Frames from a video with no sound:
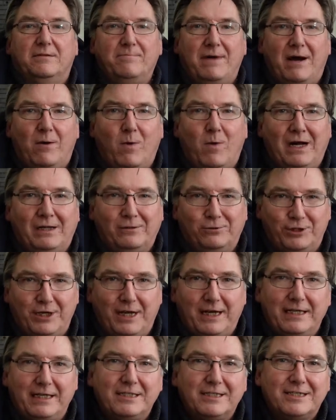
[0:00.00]
my wild
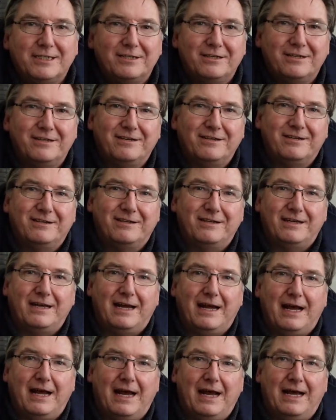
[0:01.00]
yeast
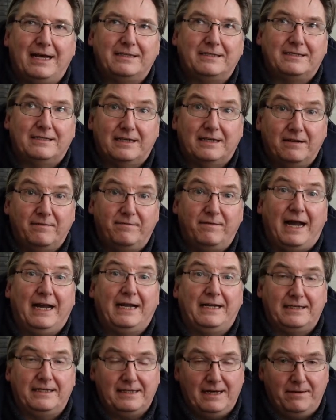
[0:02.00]
at
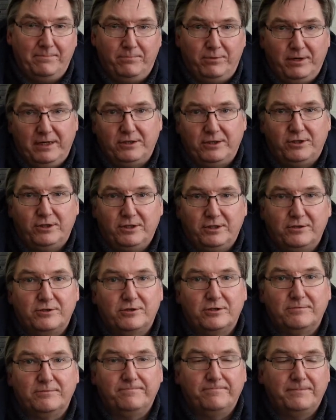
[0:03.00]
Kveik temperatures.